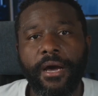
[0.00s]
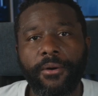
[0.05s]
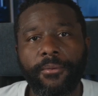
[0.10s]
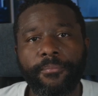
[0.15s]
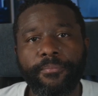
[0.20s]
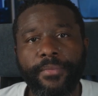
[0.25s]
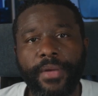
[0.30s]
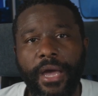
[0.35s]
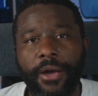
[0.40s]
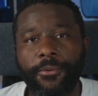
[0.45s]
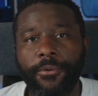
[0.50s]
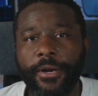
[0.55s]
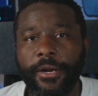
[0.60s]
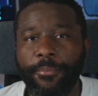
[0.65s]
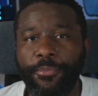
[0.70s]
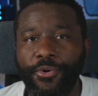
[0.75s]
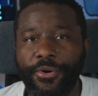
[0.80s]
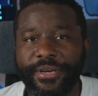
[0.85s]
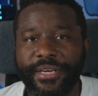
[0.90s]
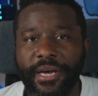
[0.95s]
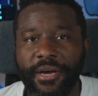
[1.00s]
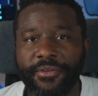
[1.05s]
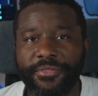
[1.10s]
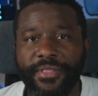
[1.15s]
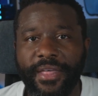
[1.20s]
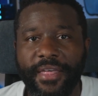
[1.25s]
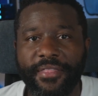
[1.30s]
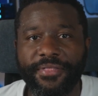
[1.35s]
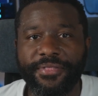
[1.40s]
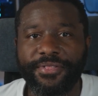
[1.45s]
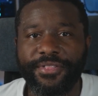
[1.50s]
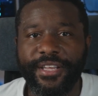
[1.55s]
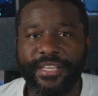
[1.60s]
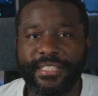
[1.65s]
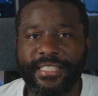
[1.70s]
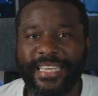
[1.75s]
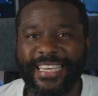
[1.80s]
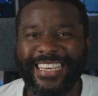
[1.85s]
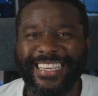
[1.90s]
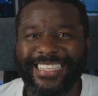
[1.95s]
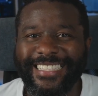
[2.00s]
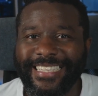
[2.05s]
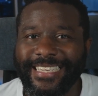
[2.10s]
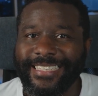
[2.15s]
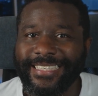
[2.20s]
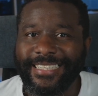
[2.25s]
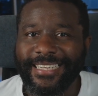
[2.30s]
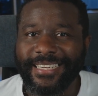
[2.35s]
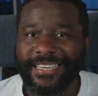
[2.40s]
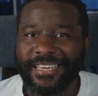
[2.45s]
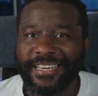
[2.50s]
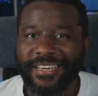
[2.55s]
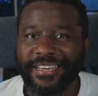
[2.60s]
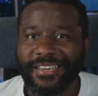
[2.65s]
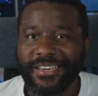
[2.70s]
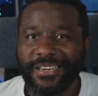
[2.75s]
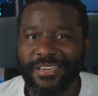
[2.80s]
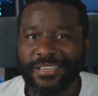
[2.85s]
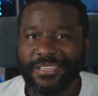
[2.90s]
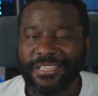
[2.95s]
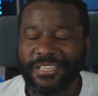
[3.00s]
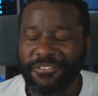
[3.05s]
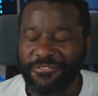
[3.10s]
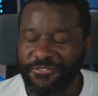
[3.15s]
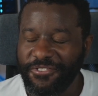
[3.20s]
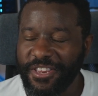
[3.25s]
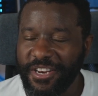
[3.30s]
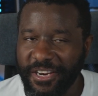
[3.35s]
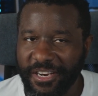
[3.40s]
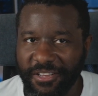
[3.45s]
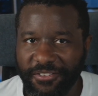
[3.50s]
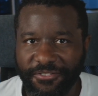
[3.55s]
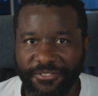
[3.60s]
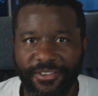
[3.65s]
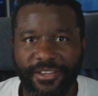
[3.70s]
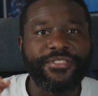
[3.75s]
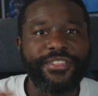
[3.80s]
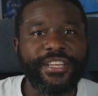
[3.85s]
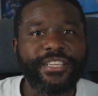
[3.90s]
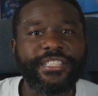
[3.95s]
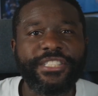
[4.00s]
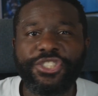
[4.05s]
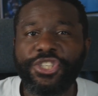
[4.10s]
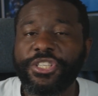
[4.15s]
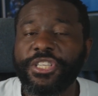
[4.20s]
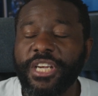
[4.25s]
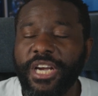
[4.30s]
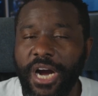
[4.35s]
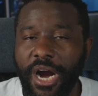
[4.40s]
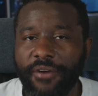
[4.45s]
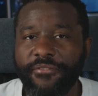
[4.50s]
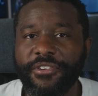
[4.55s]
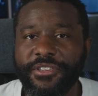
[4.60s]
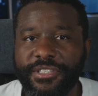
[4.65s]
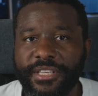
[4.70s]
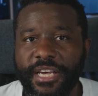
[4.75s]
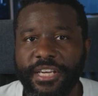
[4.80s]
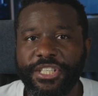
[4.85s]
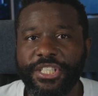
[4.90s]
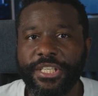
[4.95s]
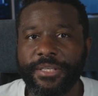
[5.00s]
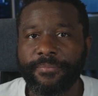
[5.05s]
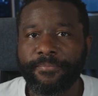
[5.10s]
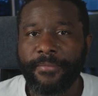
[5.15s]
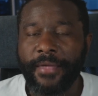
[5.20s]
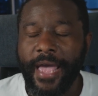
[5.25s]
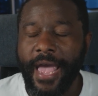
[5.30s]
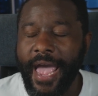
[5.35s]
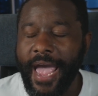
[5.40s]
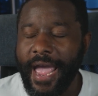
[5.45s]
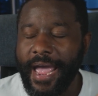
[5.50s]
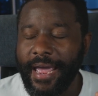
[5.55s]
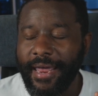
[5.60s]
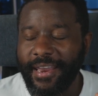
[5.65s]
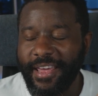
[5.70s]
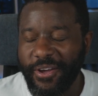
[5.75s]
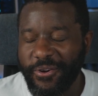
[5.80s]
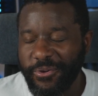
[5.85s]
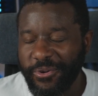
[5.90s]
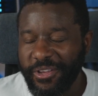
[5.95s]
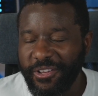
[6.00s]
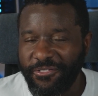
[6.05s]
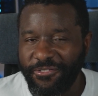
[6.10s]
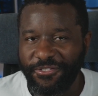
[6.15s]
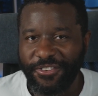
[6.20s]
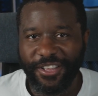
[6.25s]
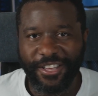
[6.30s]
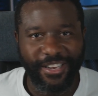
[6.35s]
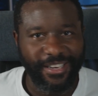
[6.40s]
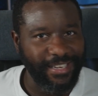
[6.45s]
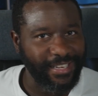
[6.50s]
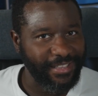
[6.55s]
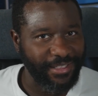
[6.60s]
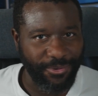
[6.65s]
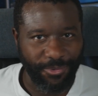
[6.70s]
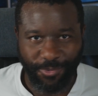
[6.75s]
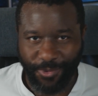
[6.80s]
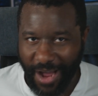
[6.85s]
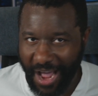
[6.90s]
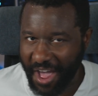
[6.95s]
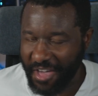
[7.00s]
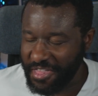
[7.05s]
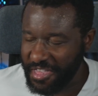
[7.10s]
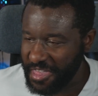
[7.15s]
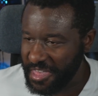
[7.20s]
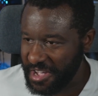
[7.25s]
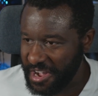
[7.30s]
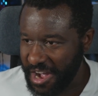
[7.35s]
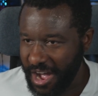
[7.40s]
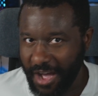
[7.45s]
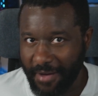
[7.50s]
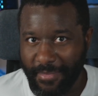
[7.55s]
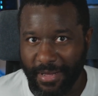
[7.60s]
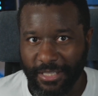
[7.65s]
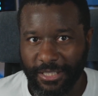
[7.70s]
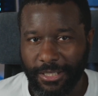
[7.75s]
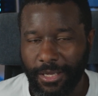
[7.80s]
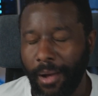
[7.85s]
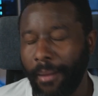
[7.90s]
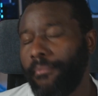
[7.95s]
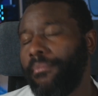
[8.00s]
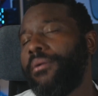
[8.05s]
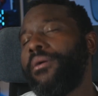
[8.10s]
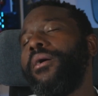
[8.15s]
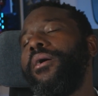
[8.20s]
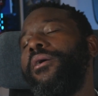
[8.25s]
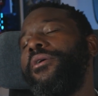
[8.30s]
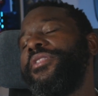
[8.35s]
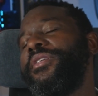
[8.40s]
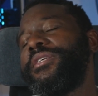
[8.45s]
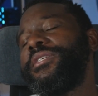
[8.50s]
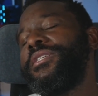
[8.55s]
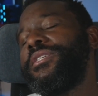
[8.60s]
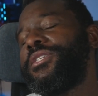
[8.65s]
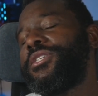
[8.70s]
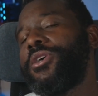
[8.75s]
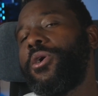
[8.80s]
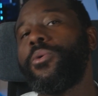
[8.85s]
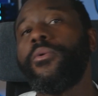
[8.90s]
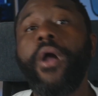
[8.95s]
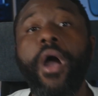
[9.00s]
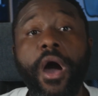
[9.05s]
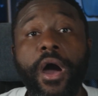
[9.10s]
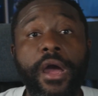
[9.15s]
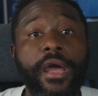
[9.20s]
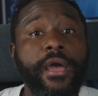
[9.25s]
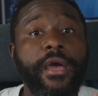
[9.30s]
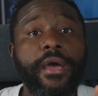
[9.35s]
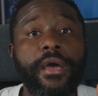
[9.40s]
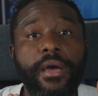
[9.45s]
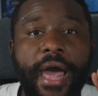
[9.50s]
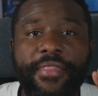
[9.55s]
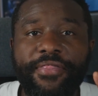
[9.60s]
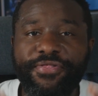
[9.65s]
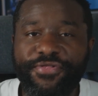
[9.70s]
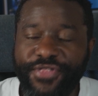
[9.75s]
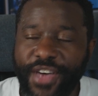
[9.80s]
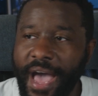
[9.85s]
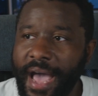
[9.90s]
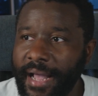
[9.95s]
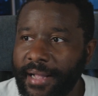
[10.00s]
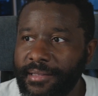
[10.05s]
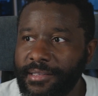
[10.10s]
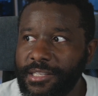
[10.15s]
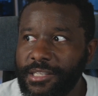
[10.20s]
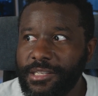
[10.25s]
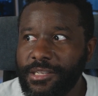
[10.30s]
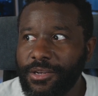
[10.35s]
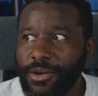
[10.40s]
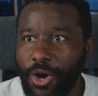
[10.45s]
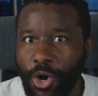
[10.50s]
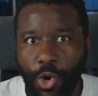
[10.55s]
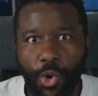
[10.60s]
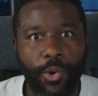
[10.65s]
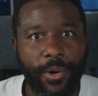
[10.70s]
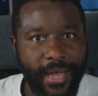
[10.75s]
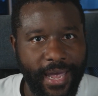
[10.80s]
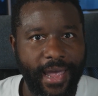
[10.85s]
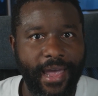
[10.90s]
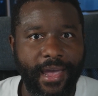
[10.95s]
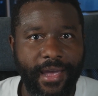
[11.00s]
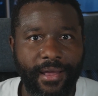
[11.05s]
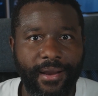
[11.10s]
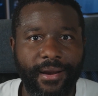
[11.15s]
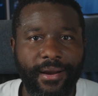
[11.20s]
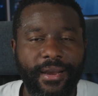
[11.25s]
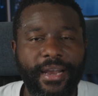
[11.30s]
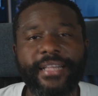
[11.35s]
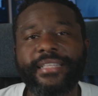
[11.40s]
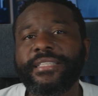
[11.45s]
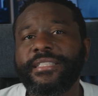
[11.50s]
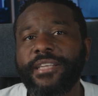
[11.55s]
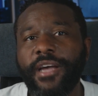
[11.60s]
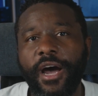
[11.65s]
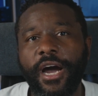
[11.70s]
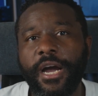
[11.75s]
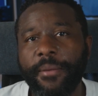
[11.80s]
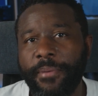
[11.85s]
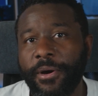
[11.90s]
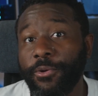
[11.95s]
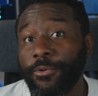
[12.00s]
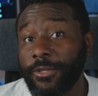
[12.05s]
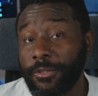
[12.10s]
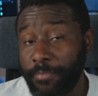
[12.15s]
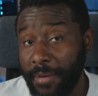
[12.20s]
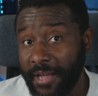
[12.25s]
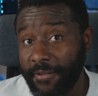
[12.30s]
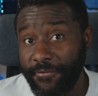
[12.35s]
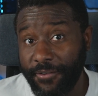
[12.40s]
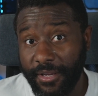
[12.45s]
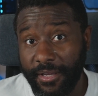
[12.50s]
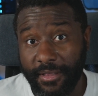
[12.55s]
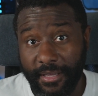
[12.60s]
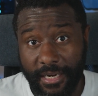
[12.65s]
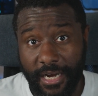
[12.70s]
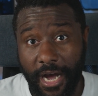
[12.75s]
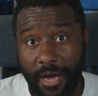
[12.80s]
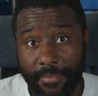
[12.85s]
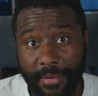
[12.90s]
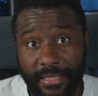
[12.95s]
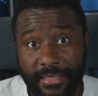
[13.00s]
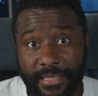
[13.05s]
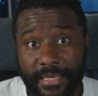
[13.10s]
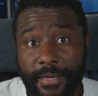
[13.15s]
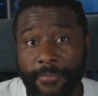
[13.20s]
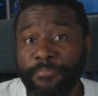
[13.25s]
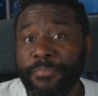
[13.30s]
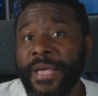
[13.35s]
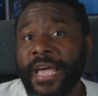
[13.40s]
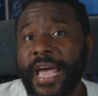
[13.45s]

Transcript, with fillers: Now, I wanna point out that this isn't definitive. This is just a conversation and I already feel like the wrath in the comments, bro, this is so wrong. And that's okay. Let's talk about respectfully in the comments